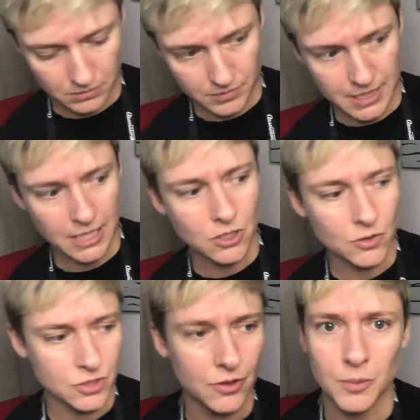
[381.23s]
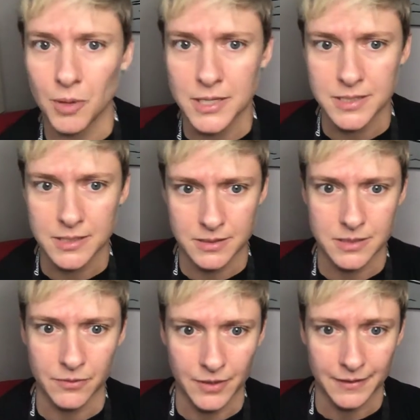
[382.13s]
Take notes on their process and
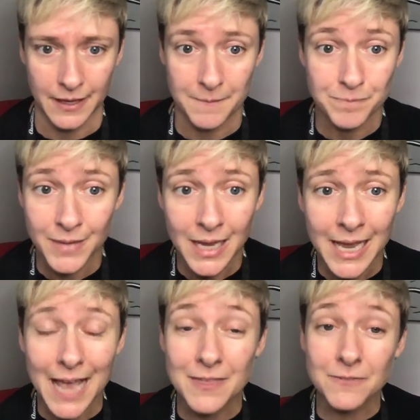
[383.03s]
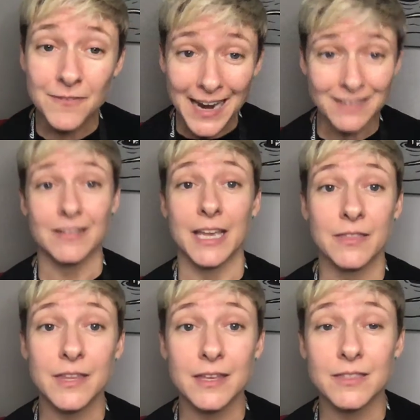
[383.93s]
stuff like that. And then finally,
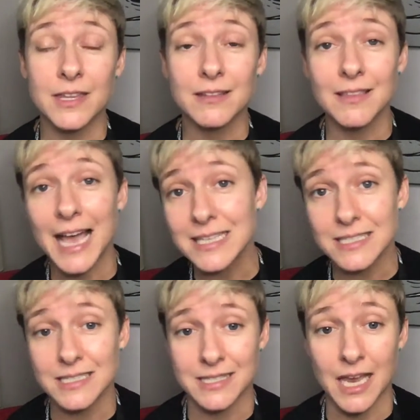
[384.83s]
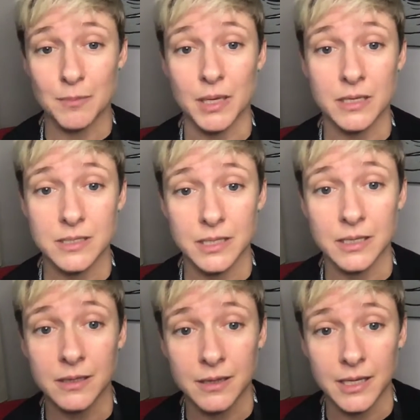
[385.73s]
the last assignment
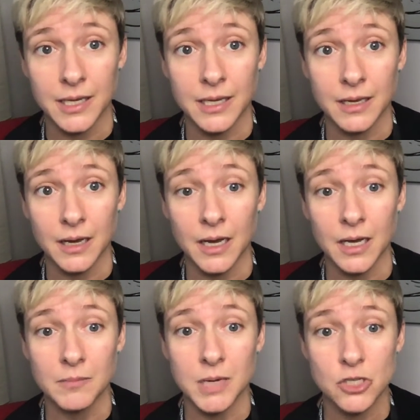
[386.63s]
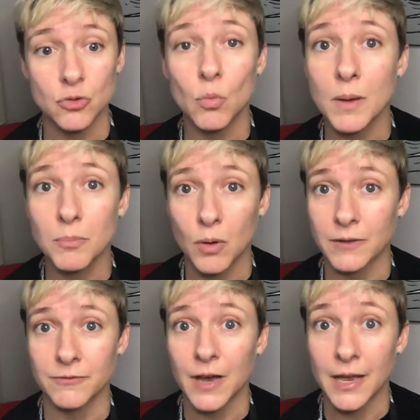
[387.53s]
in the module
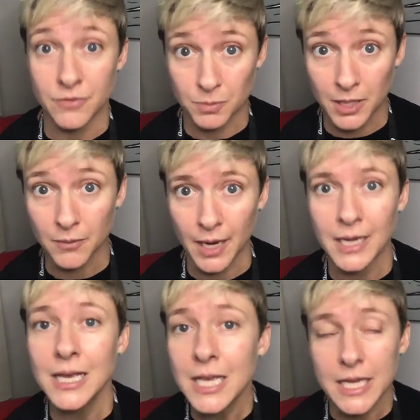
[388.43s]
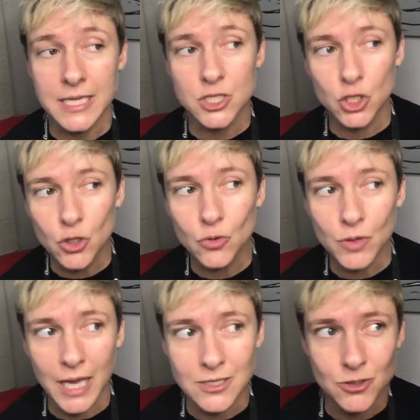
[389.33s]
1.5, the playwright, is you
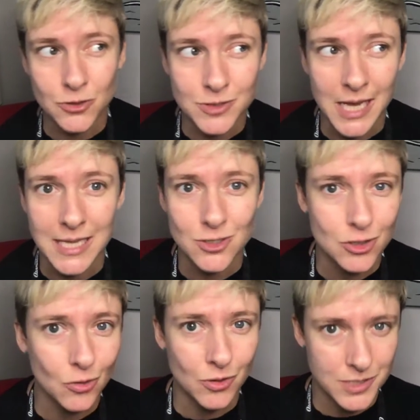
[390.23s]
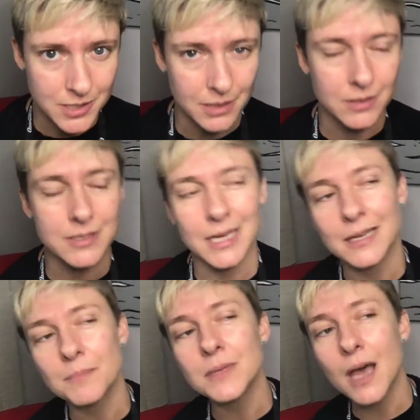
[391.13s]
get to test your skills.
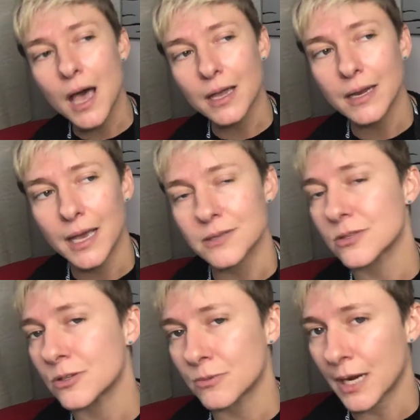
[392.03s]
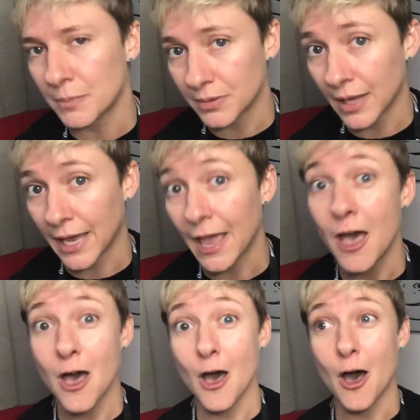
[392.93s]
And I'm not going to ask you to write a play
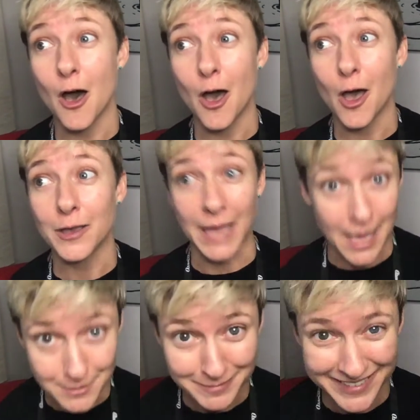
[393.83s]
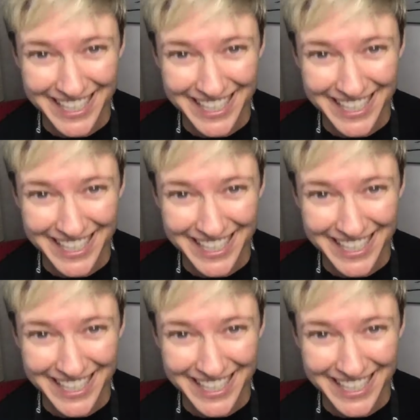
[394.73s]
yet.